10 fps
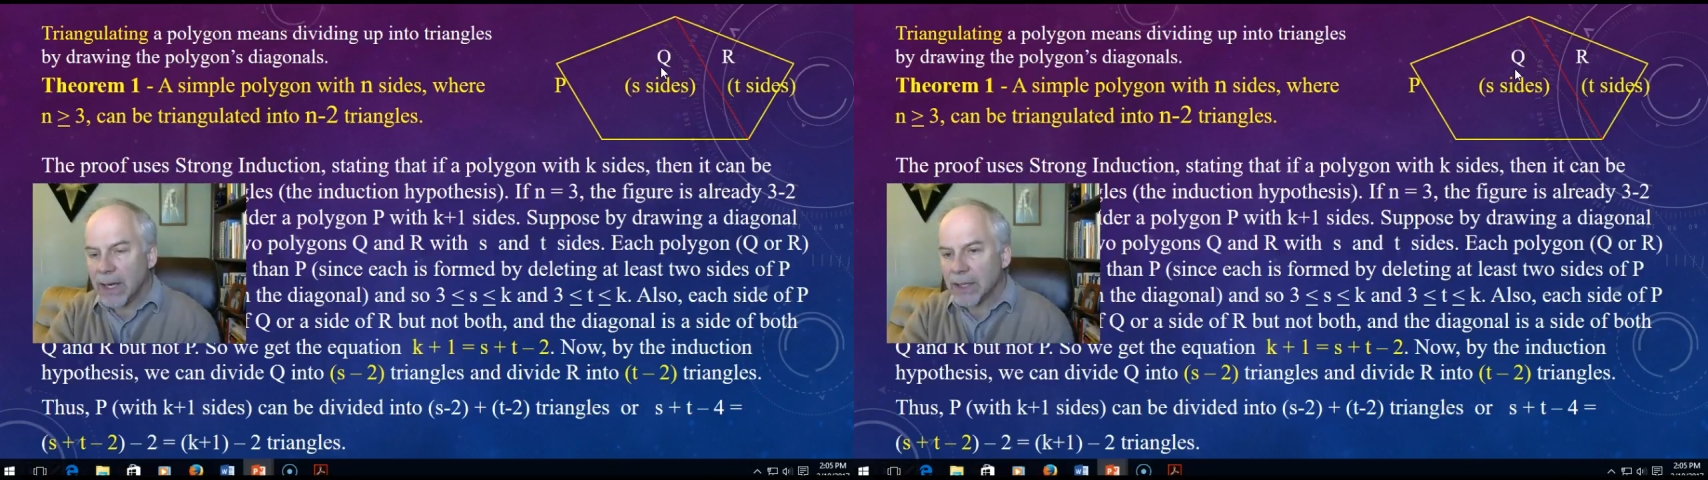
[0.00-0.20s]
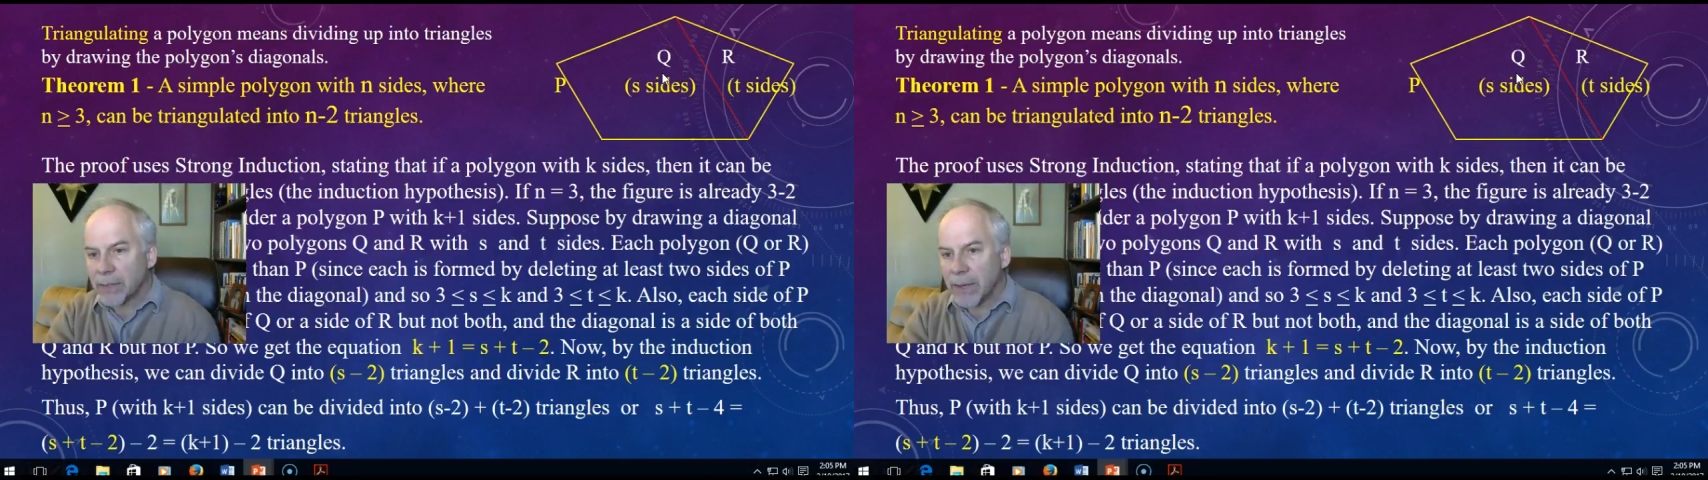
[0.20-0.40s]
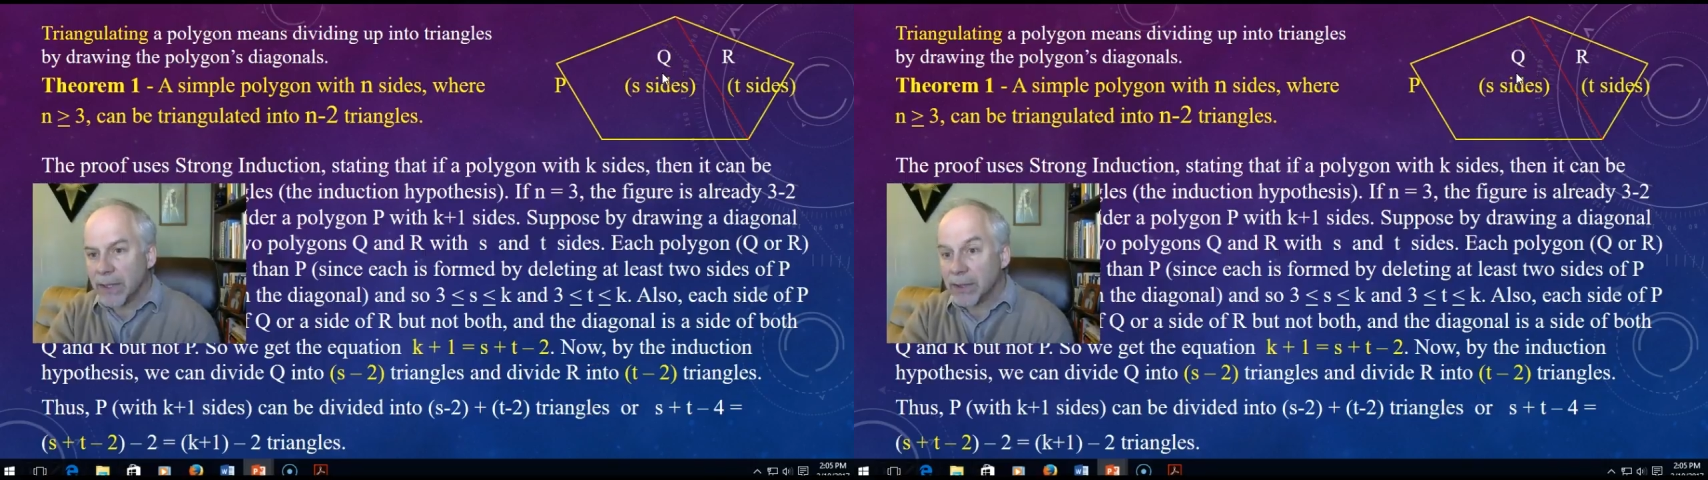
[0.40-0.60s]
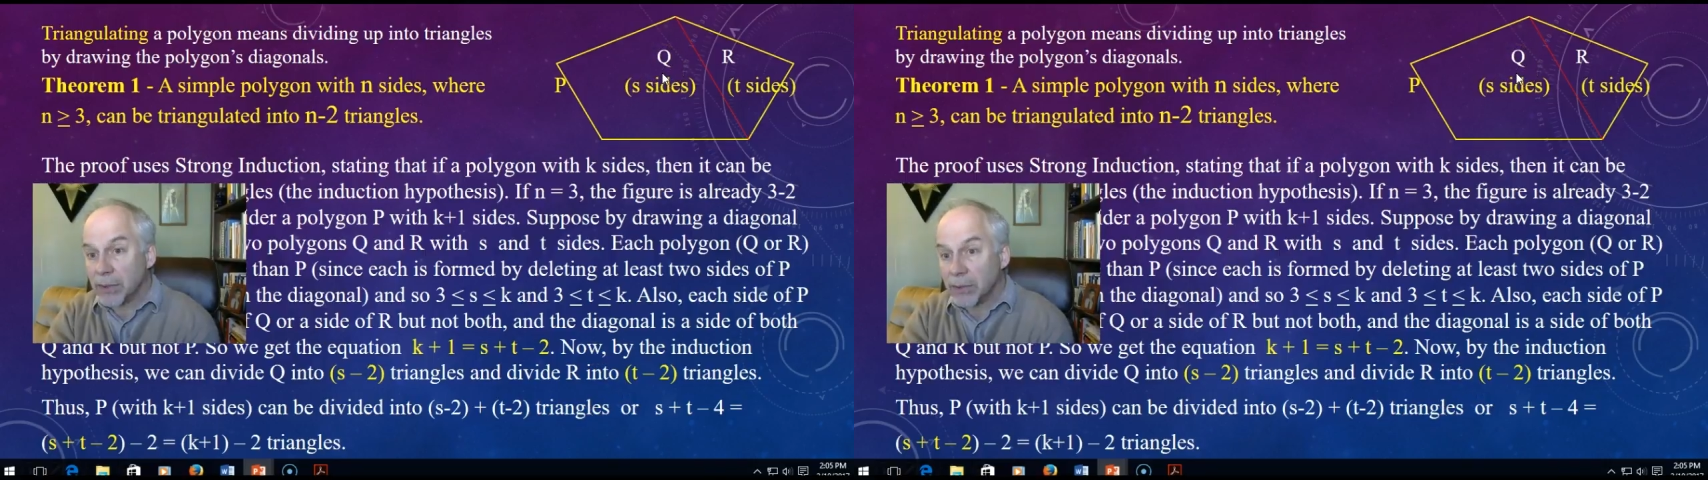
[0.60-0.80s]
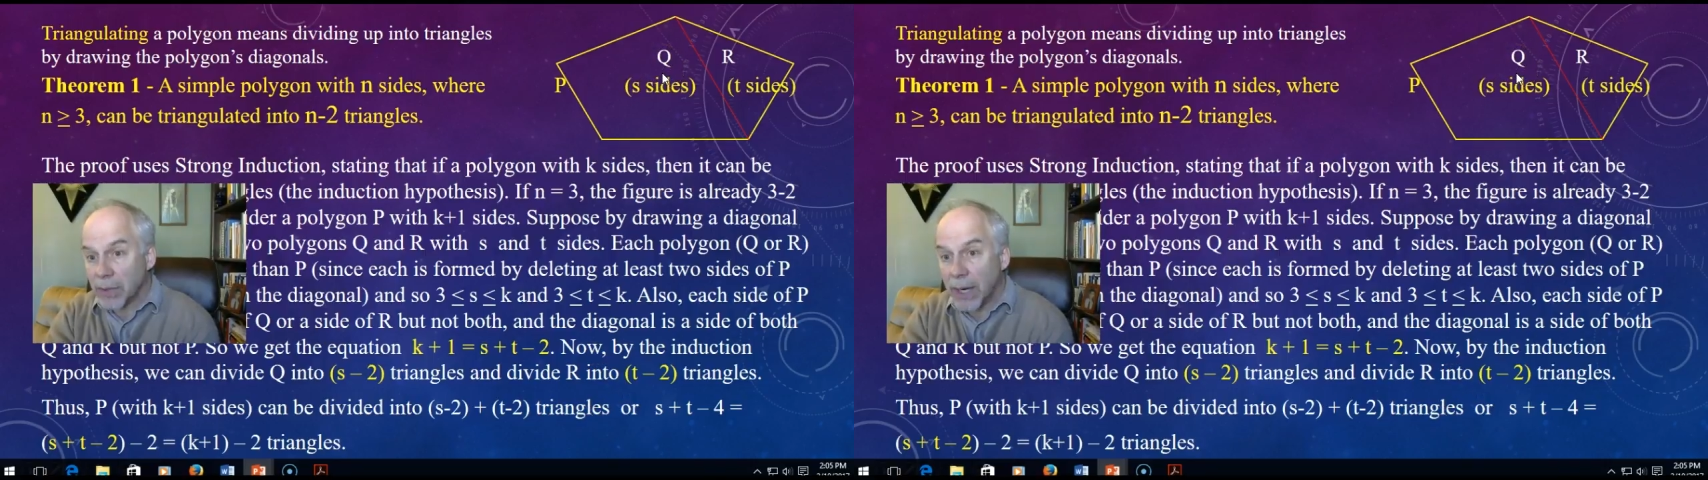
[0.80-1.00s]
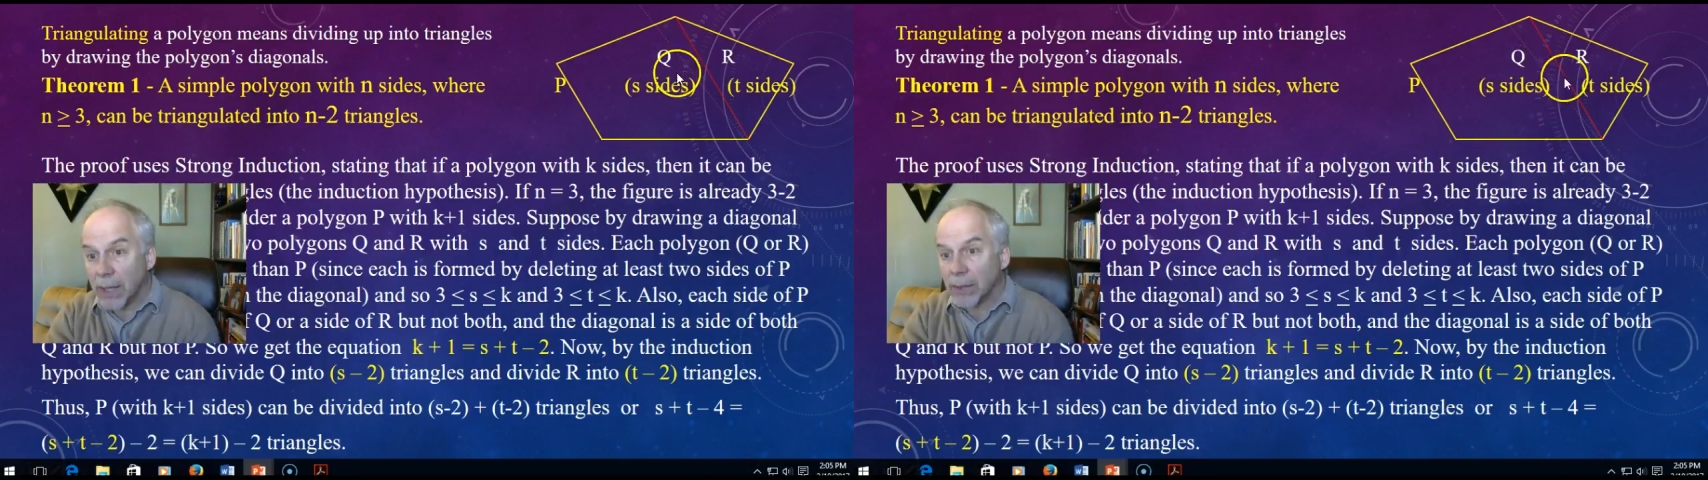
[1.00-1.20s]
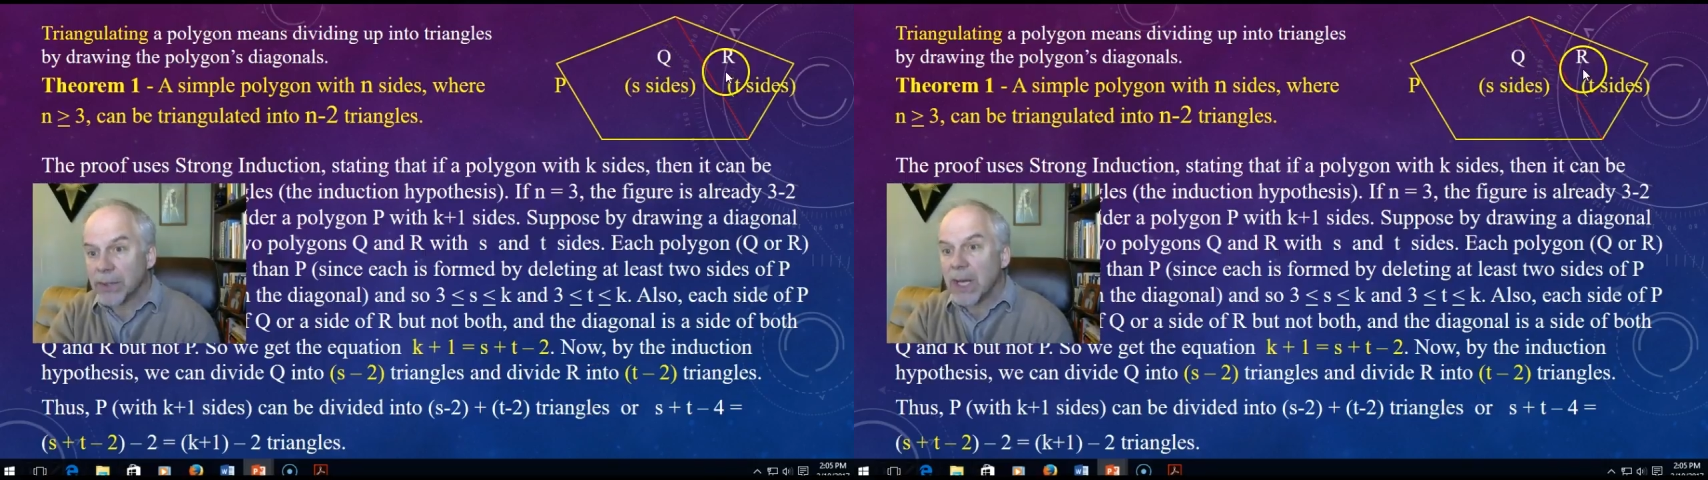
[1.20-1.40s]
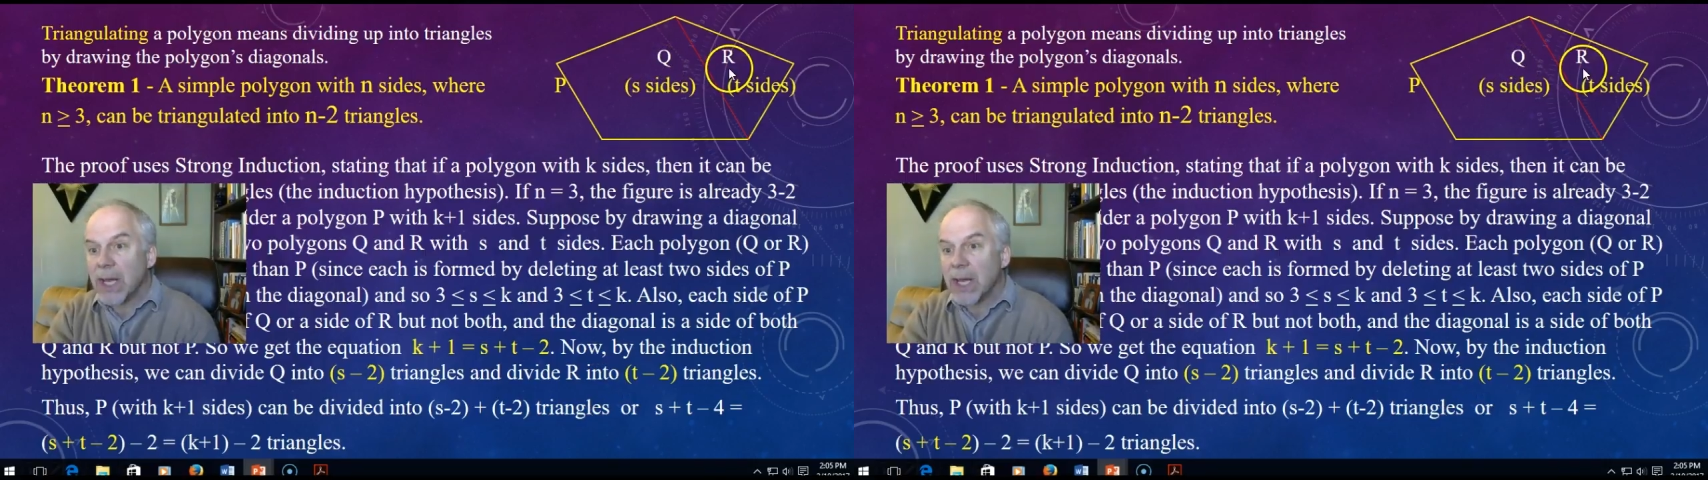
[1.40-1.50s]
S minus 2 triangles